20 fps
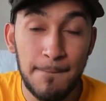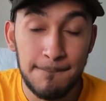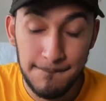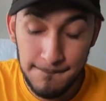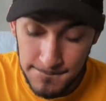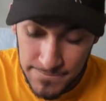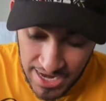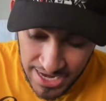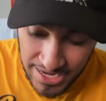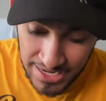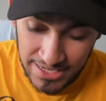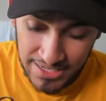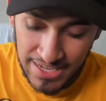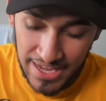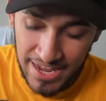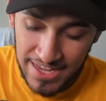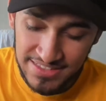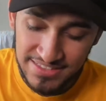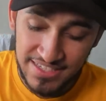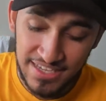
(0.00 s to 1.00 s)
back
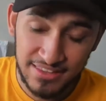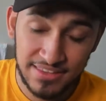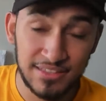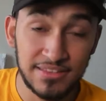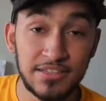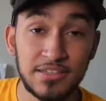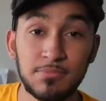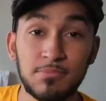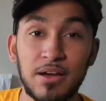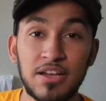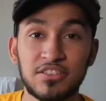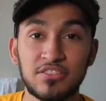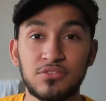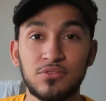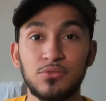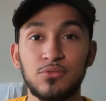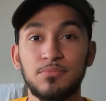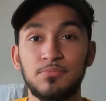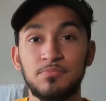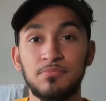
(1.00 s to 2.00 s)
and take the league by
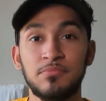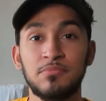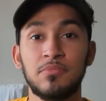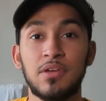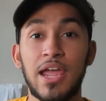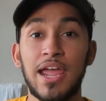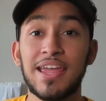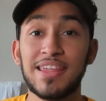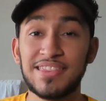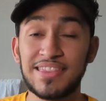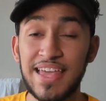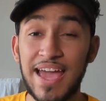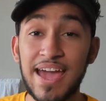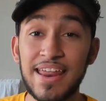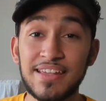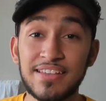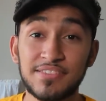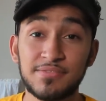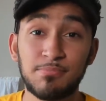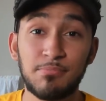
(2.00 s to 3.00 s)
storm. And that
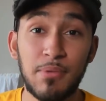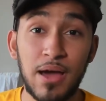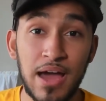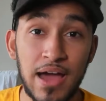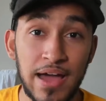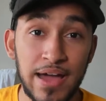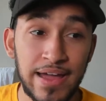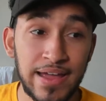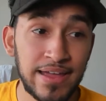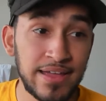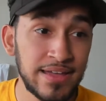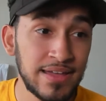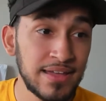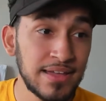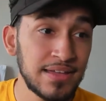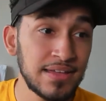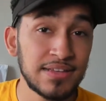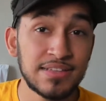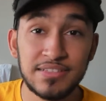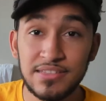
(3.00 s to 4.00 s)
is my
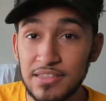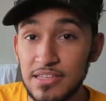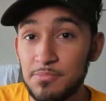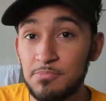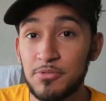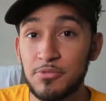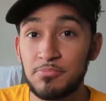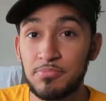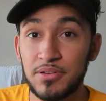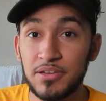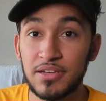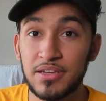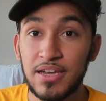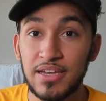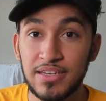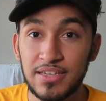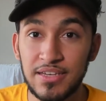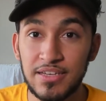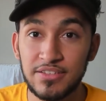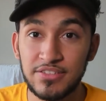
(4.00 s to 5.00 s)
sleeper pick, I
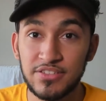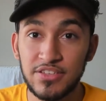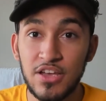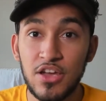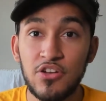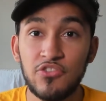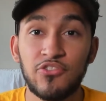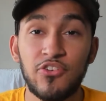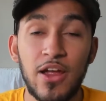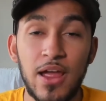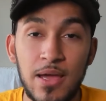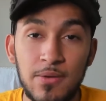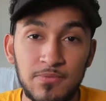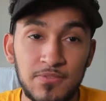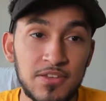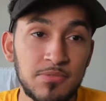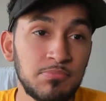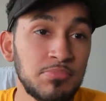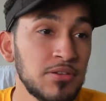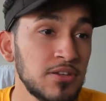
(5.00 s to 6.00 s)
guess, for
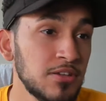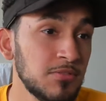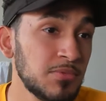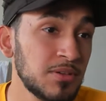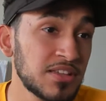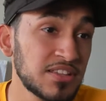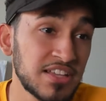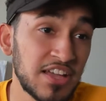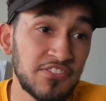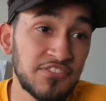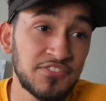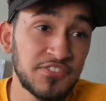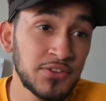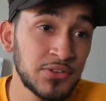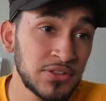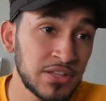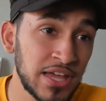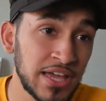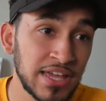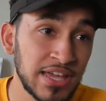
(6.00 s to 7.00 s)
MVP, because I feel
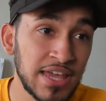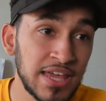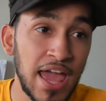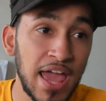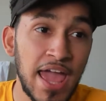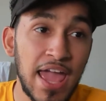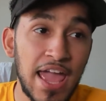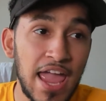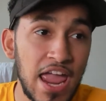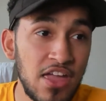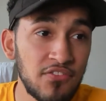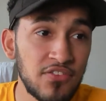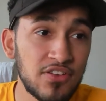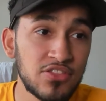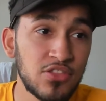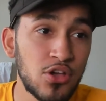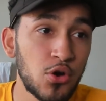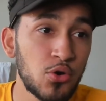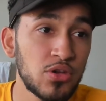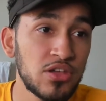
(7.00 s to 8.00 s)
like even
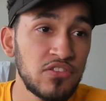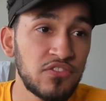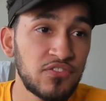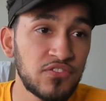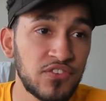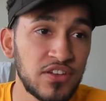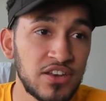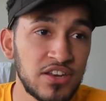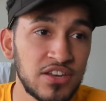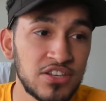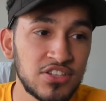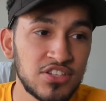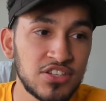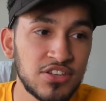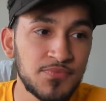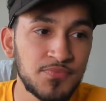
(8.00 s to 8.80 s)
though he finished,